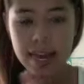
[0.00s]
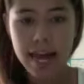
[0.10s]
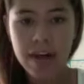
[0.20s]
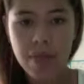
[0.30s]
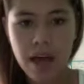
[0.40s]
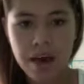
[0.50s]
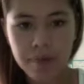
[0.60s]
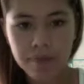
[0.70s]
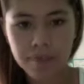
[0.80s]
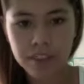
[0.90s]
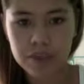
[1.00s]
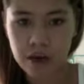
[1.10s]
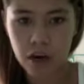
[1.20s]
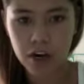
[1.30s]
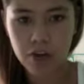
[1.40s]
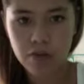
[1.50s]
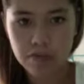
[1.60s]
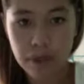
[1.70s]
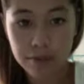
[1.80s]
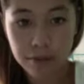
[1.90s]
and then tomorrow
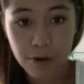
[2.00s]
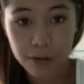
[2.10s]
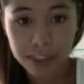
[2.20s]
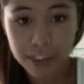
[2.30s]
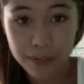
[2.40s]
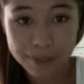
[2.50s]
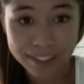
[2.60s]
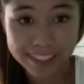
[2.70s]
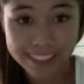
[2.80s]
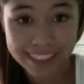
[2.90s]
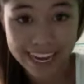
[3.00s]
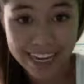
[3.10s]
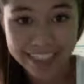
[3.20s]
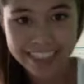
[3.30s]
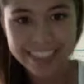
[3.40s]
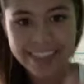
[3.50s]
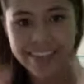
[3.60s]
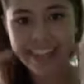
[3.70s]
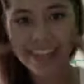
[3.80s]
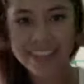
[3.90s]
I'm going shopping again
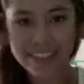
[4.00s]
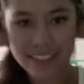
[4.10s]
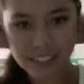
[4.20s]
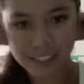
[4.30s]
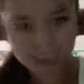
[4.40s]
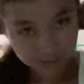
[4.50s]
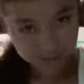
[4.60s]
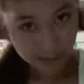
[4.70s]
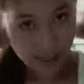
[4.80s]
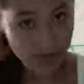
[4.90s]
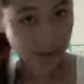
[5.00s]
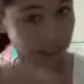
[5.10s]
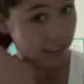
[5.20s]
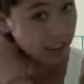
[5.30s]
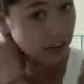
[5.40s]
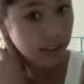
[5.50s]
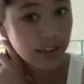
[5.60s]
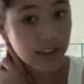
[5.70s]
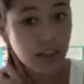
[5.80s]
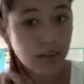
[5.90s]
because there's a certain I didn't go to,
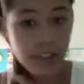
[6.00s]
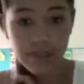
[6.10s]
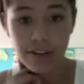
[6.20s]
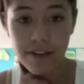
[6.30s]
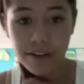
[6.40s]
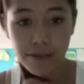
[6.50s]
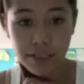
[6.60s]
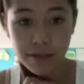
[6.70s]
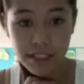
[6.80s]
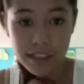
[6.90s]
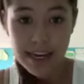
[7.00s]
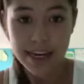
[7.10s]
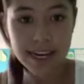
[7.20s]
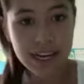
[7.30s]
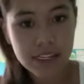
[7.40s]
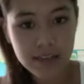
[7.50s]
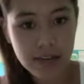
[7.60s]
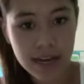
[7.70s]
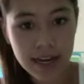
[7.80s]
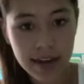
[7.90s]
to go to Forever 21 today, so
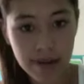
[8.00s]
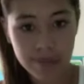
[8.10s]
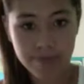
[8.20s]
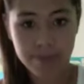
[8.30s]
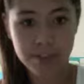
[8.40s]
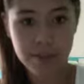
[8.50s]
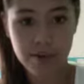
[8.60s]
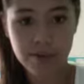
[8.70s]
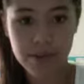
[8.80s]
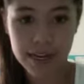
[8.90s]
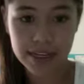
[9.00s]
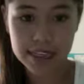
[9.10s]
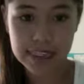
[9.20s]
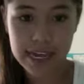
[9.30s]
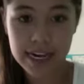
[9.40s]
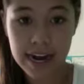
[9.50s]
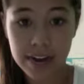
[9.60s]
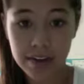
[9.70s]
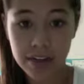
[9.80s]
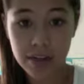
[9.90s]
my um so I decided I'd
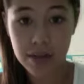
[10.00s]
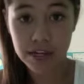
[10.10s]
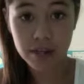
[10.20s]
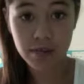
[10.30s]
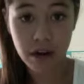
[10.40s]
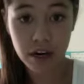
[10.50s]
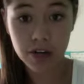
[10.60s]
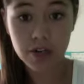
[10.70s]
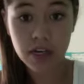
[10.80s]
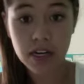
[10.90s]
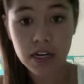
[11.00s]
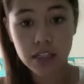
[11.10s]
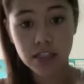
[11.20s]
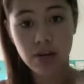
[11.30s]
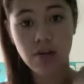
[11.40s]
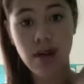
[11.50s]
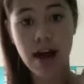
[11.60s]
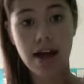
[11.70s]
do that tomorrow. So